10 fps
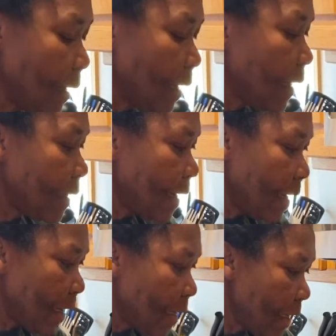And
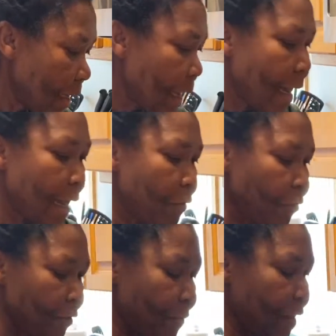then I
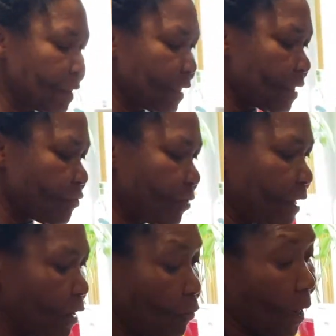will mix it
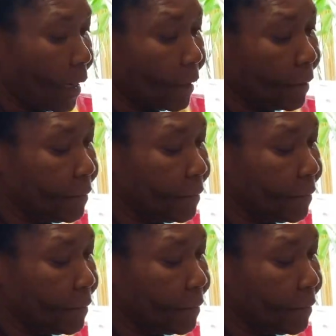really well